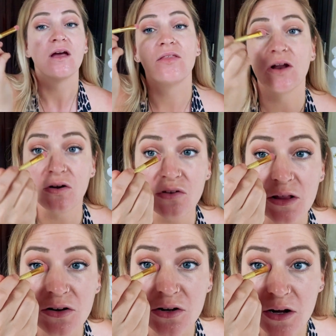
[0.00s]
And I also
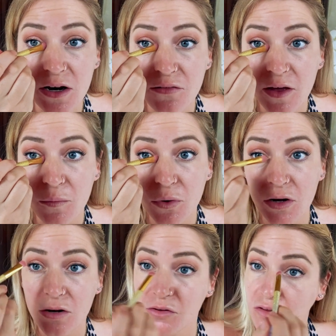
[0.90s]
like to kind of like put
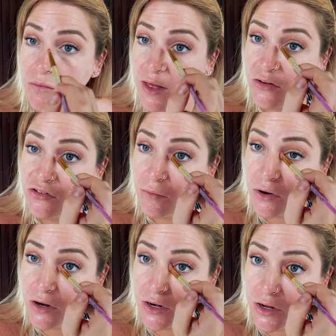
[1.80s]
some of that shimmer
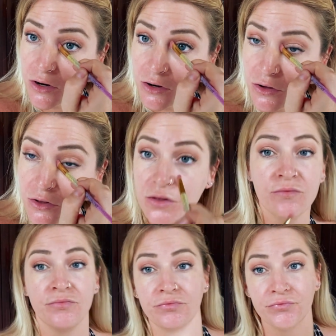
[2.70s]
in here.
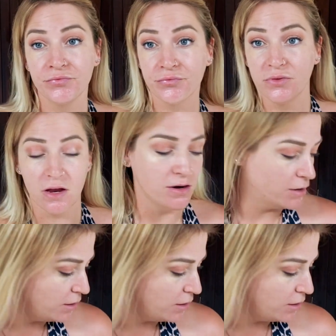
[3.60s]
Done.